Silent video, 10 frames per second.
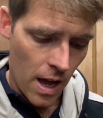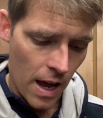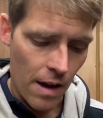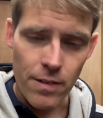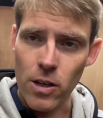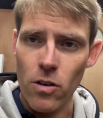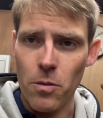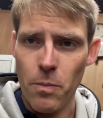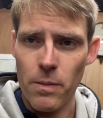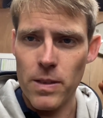Having got
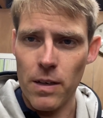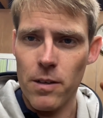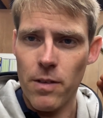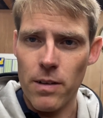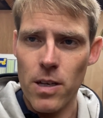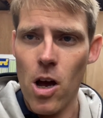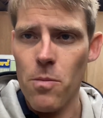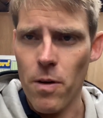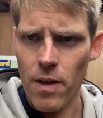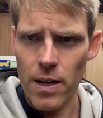the safety valves
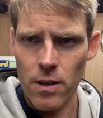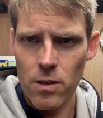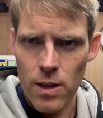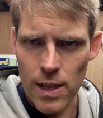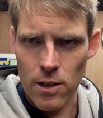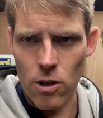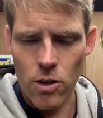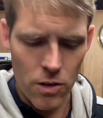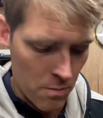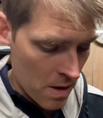home, I've had a little look
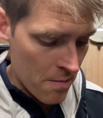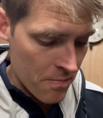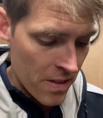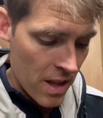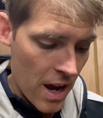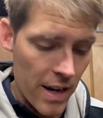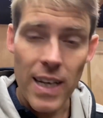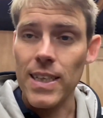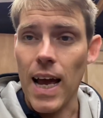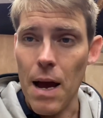at them. And
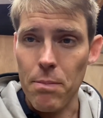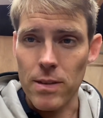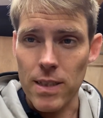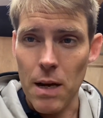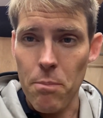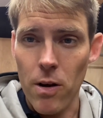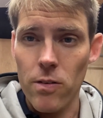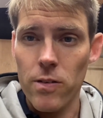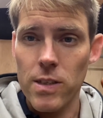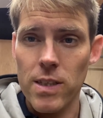as it happens, they are
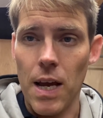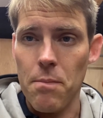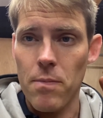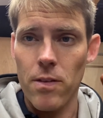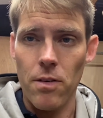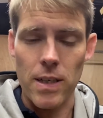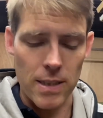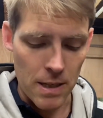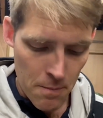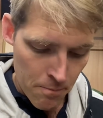both the same
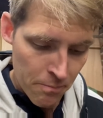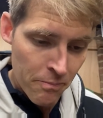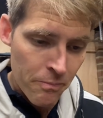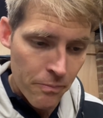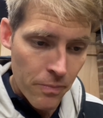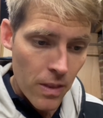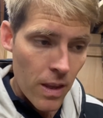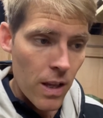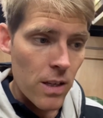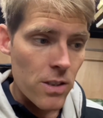threads.
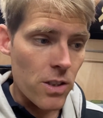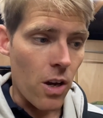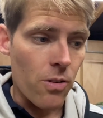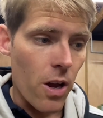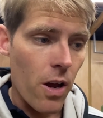So,